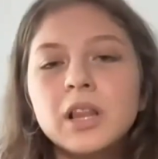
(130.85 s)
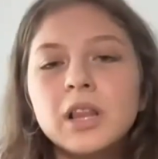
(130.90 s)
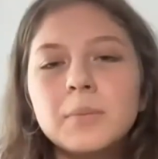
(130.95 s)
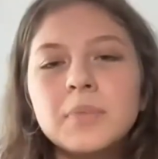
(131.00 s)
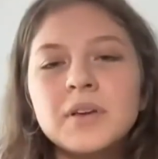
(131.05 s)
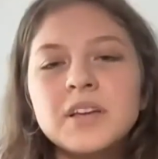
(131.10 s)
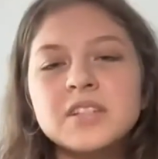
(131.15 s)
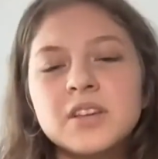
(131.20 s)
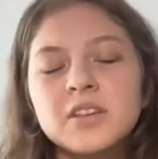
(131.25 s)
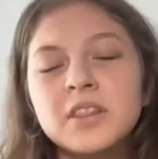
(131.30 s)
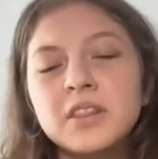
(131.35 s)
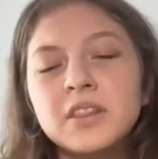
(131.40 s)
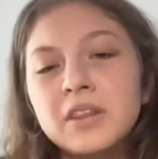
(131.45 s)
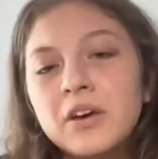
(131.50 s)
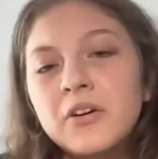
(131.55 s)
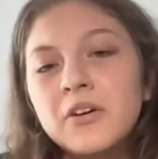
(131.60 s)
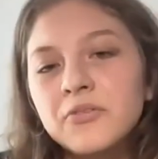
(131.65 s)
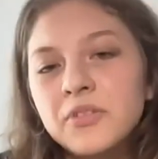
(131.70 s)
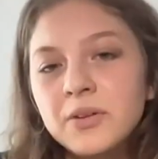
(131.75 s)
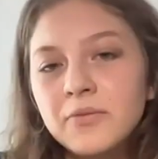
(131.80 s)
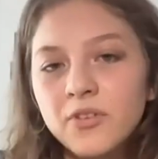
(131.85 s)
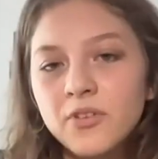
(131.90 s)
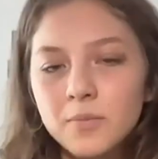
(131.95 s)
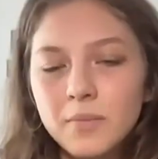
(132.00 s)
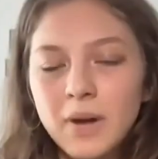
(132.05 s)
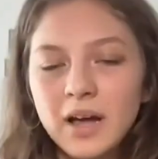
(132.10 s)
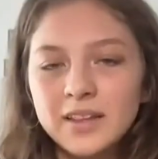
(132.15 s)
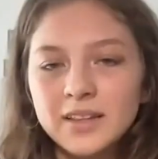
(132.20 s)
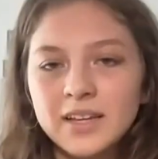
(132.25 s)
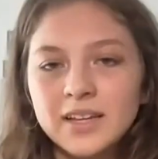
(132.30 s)
Olympics of
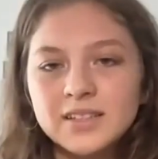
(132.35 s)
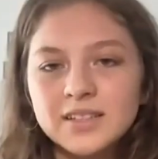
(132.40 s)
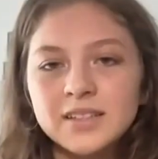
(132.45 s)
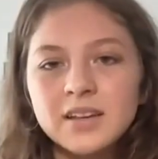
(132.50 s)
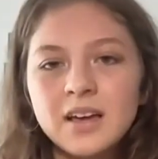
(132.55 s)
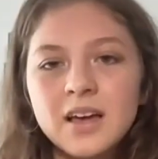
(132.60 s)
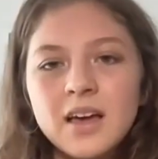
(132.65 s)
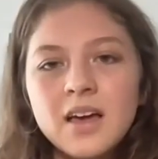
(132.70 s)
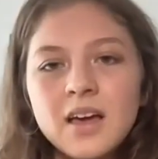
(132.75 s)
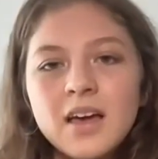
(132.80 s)
Informatics.